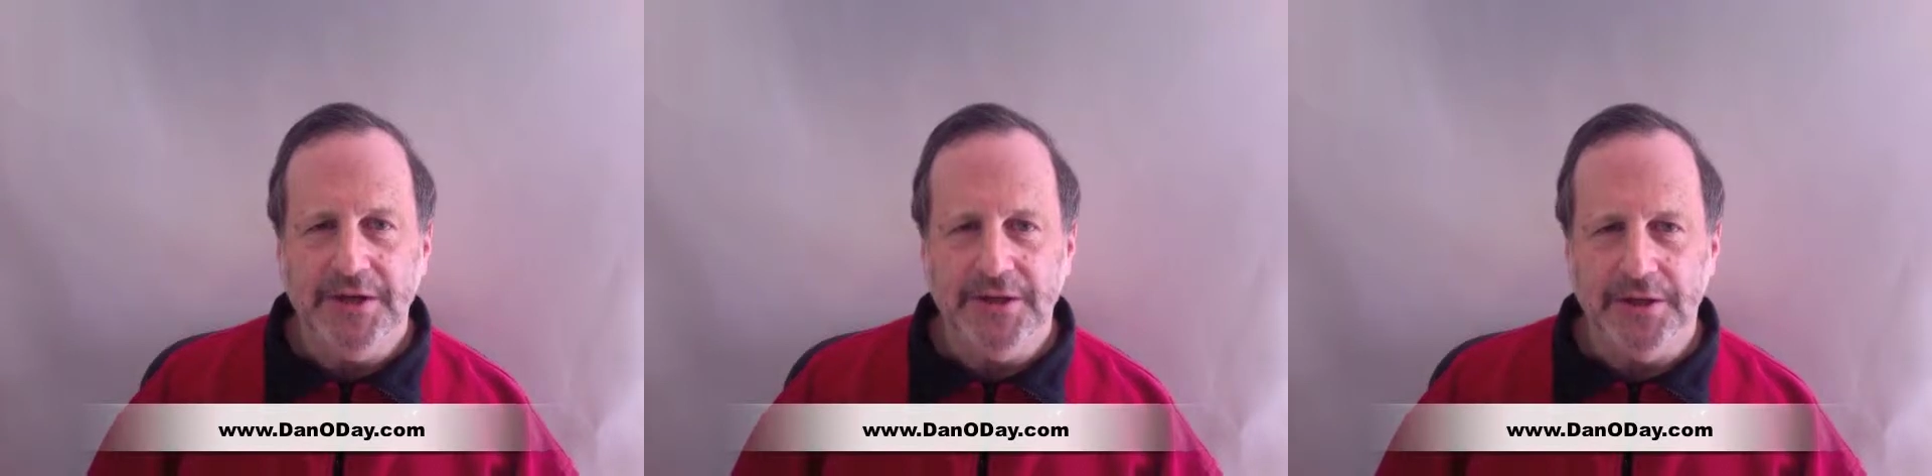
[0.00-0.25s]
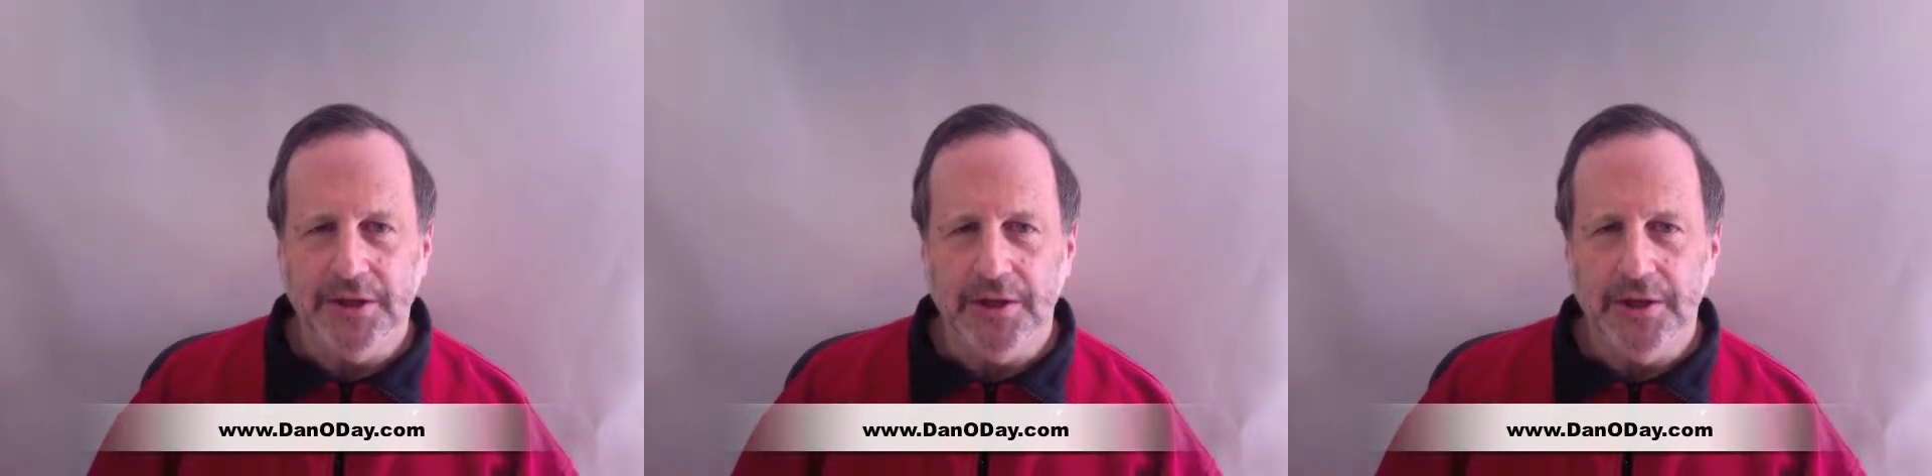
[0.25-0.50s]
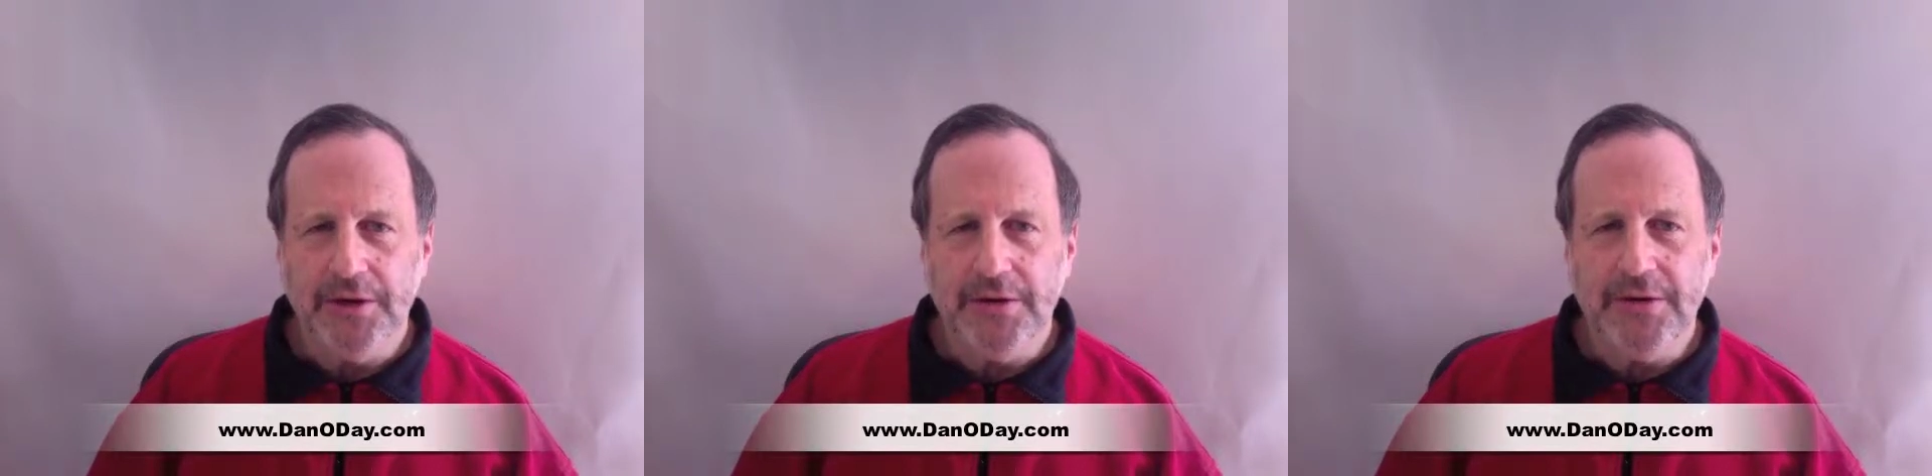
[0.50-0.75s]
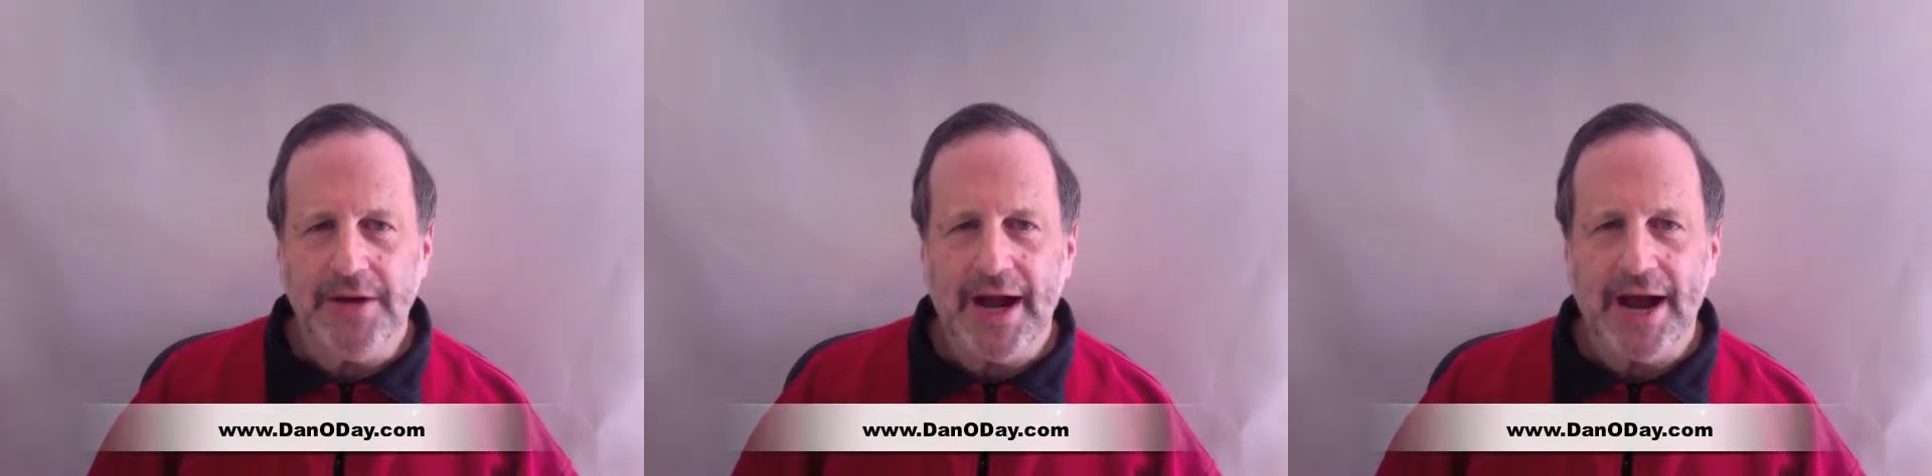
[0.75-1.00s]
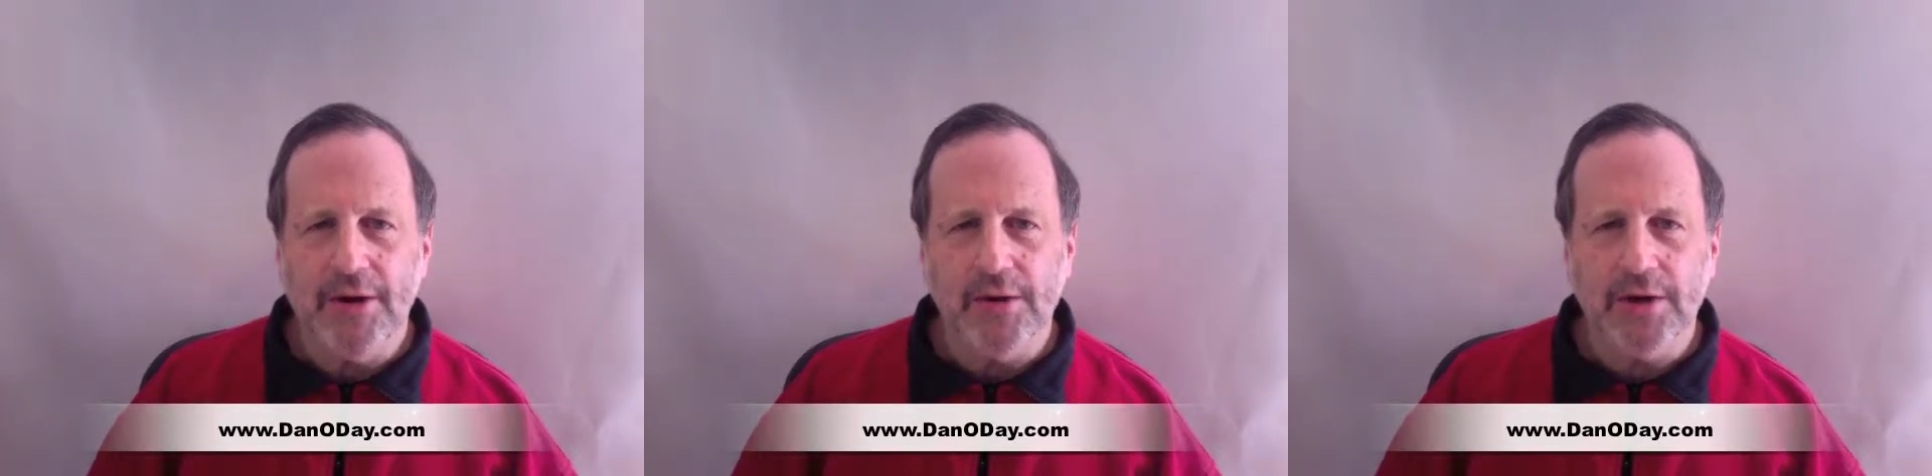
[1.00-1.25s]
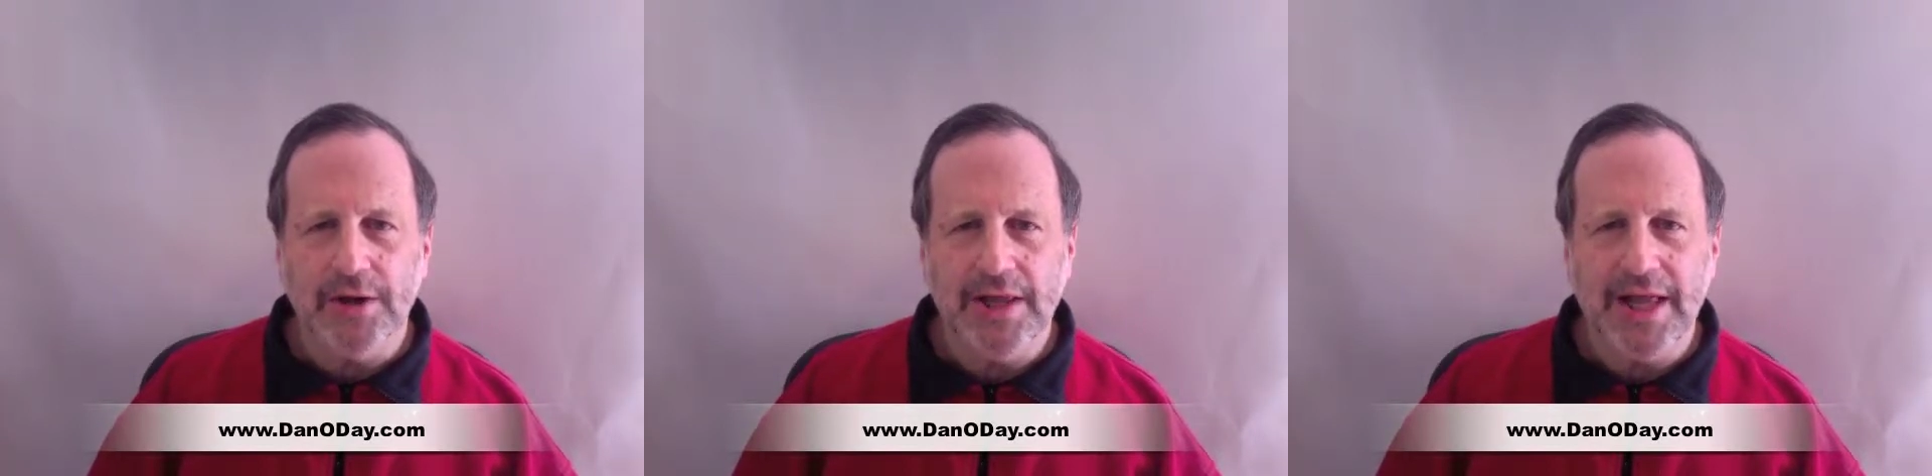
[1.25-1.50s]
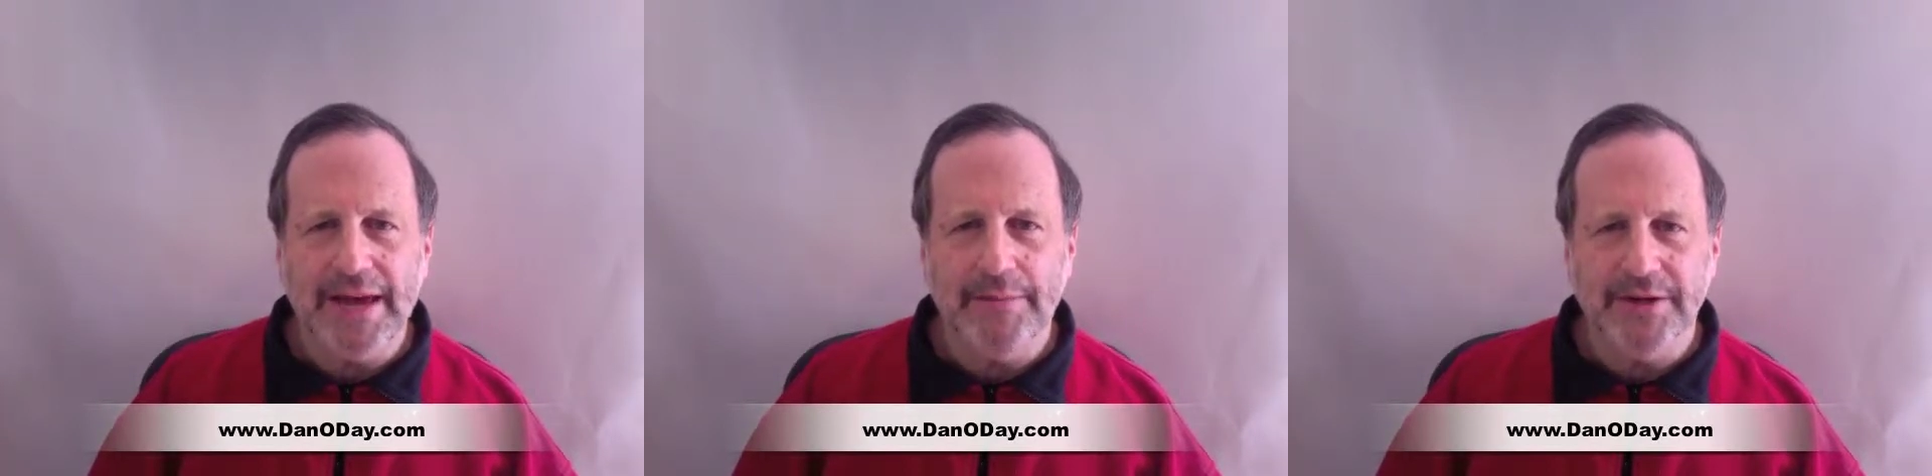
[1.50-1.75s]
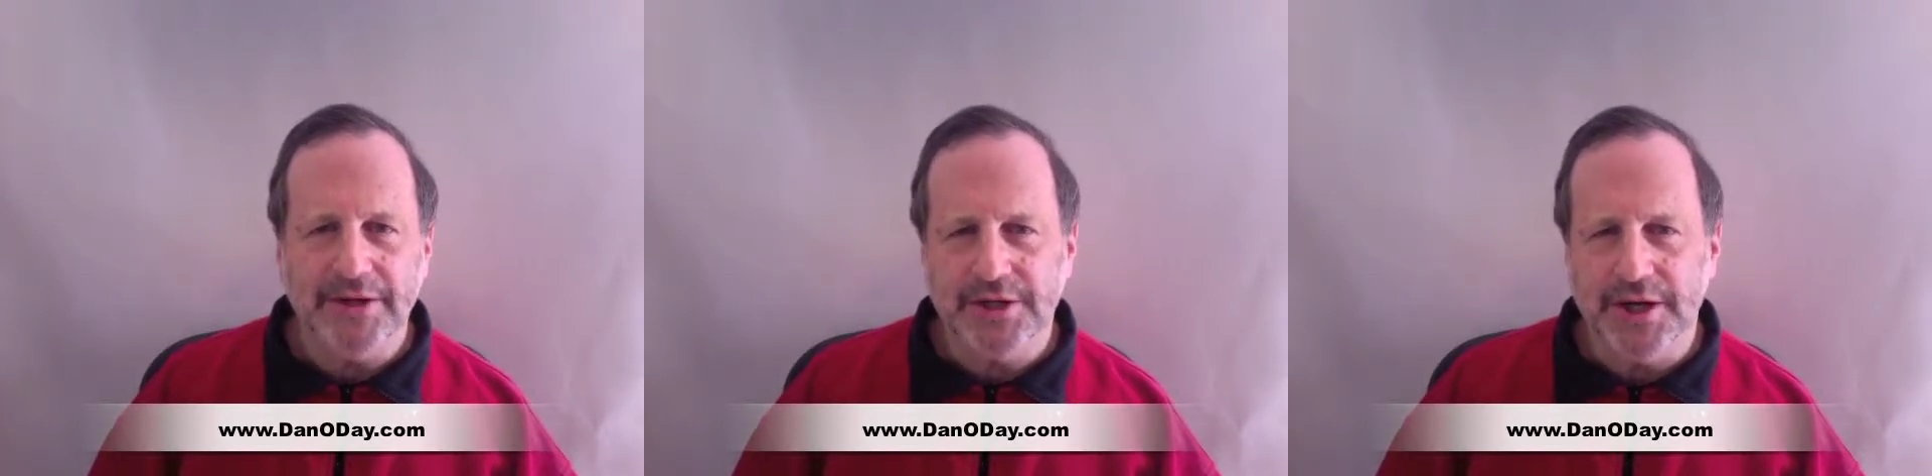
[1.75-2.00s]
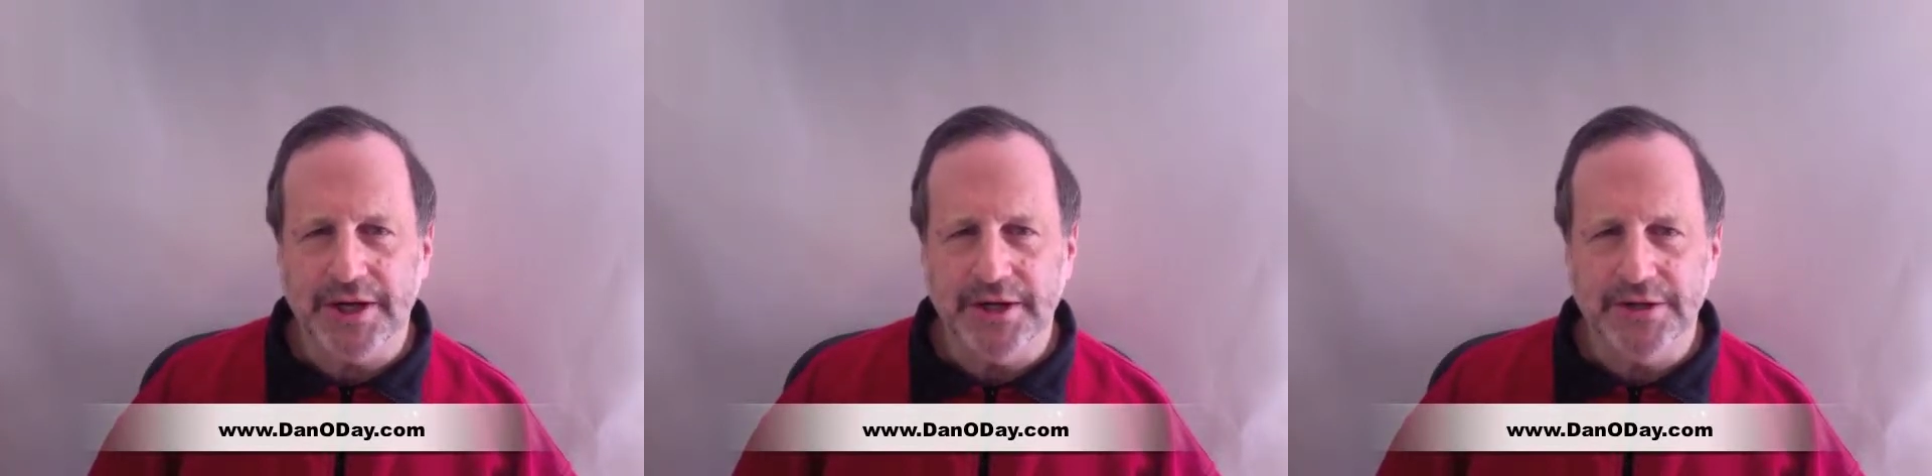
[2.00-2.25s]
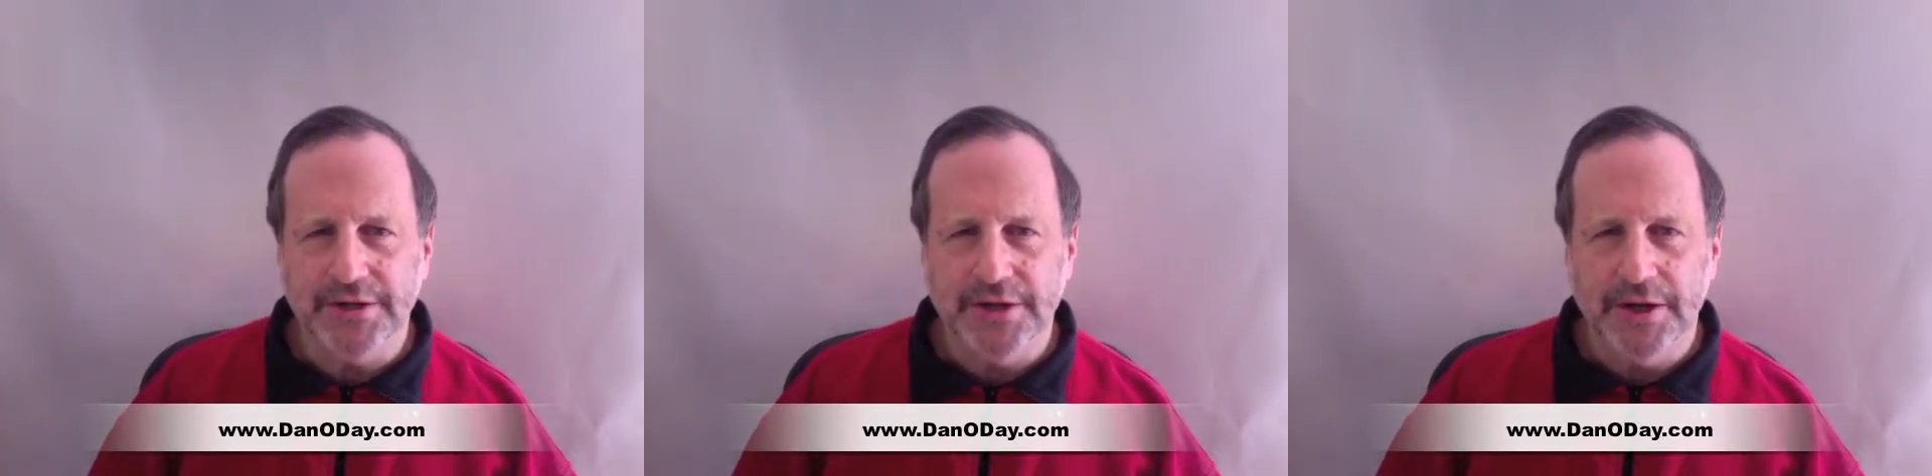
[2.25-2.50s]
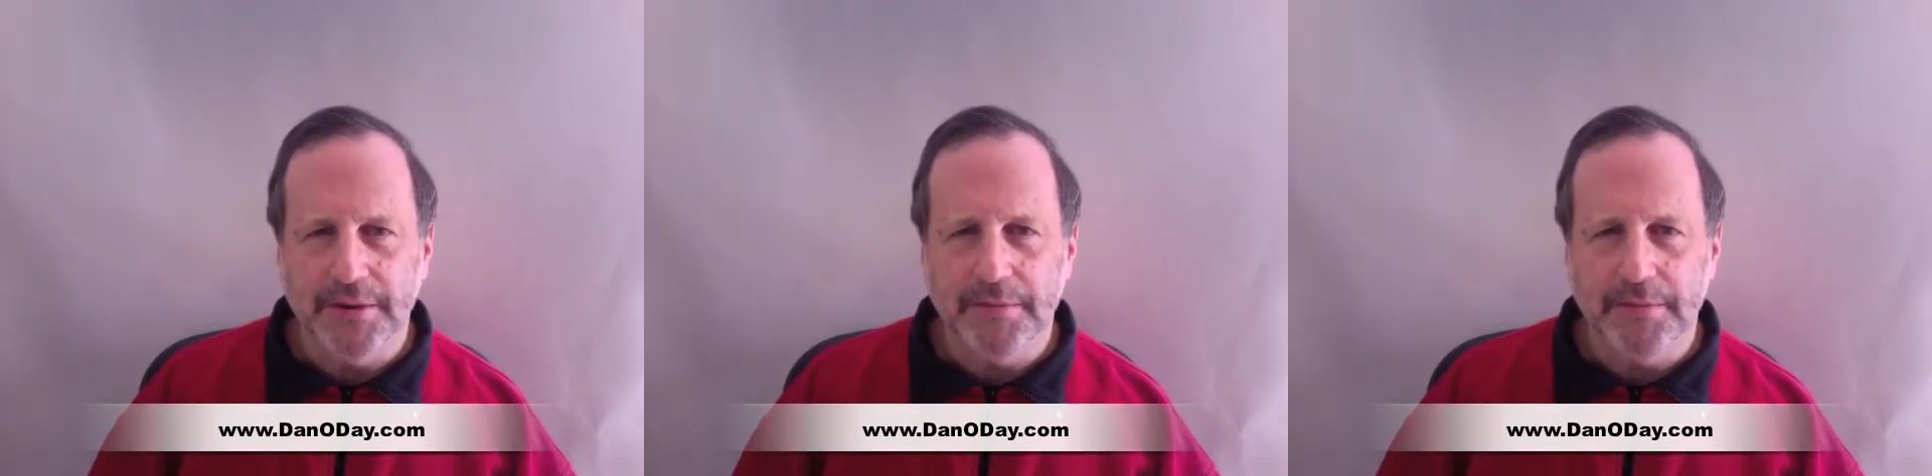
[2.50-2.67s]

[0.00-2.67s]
"To learn how climate change